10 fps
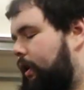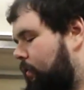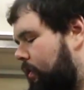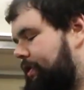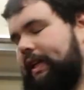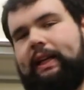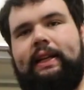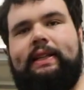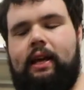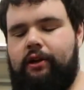in order to get
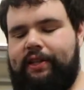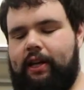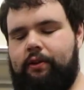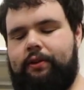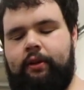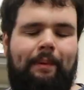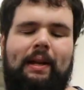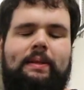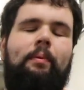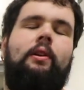these headers out, I'm
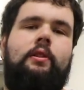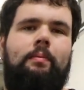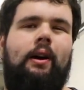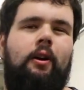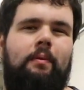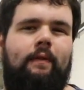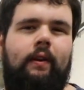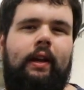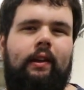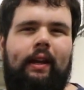not sponsored by Harbor
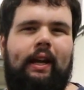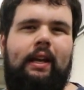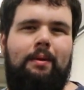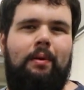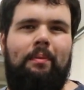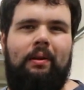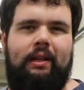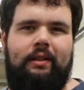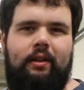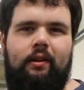Freight. Like, I hit them up on
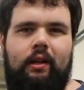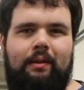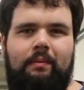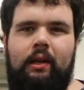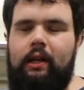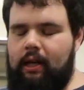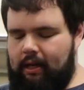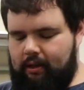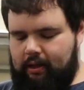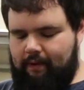Instagram
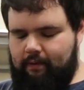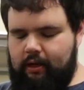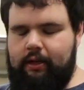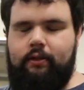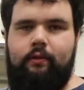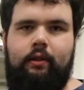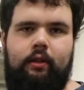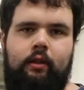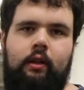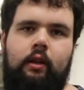and they never actually